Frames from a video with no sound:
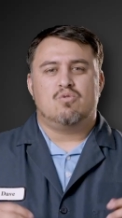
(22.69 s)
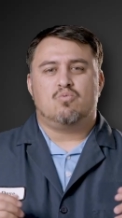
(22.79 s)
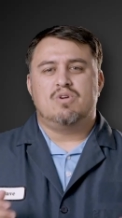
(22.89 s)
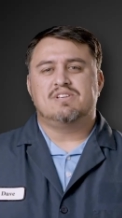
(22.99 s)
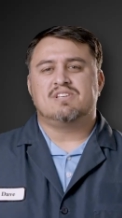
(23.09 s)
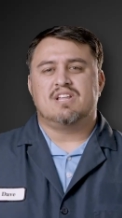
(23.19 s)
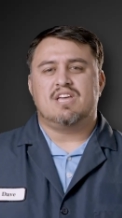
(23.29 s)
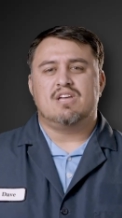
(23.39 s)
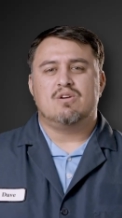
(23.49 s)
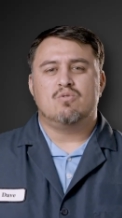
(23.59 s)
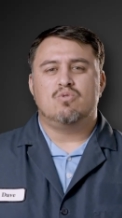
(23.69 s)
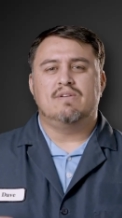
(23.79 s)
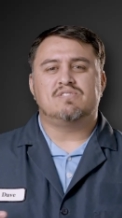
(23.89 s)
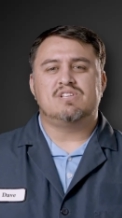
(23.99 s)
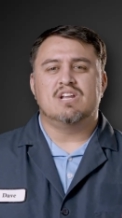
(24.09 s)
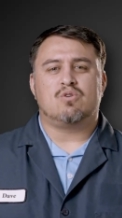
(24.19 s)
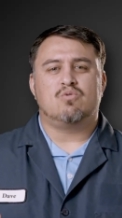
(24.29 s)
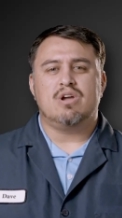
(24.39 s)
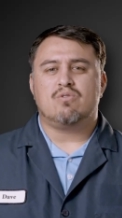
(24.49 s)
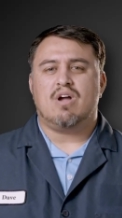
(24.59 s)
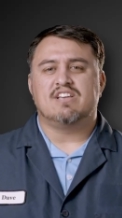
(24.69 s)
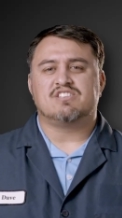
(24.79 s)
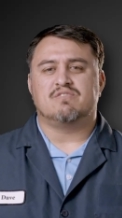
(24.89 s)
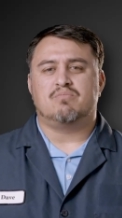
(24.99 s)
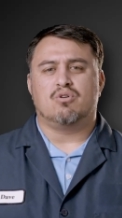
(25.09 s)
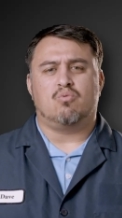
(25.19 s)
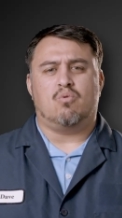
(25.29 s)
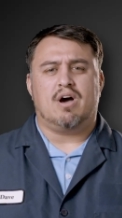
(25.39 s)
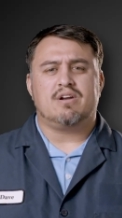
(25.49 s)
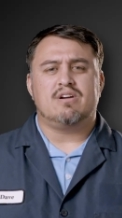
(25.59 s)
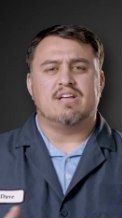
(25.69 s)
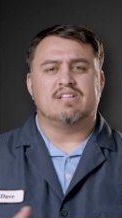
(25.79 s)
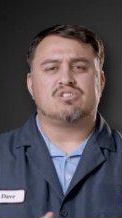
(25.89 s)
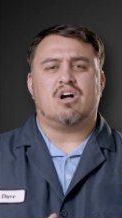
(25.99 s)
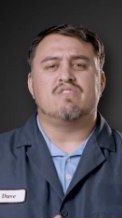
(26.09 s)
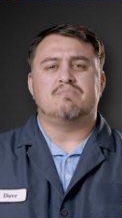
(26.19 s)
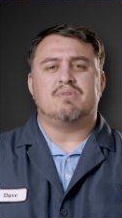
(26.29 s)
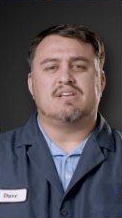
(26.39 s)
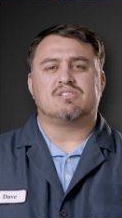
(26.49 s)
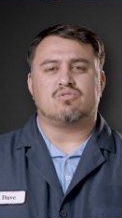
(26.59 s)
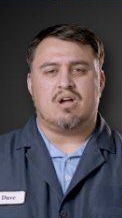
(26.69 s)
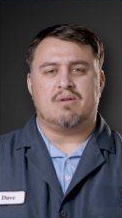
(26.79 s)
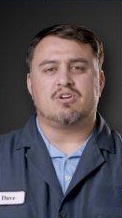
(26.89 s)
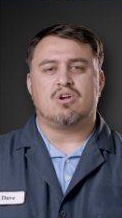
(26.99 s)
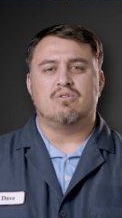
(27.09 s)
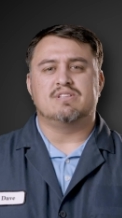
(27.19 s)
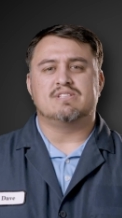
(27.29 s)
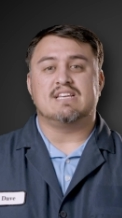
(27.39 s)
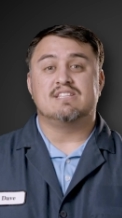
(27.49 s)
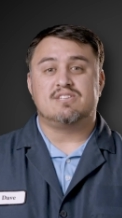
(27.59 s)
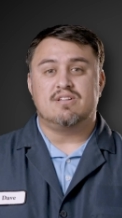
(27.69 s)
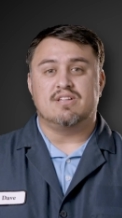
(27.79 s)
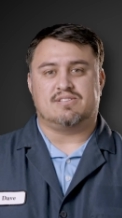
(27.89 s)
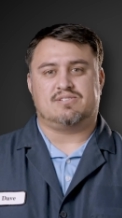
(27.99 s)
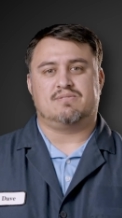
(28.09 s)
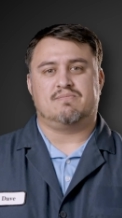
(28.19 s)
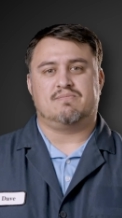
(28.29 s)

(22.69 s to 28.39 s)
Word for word: Recently, we've seen a quick rise of both water and solvent-based ceramic coatings and sealants.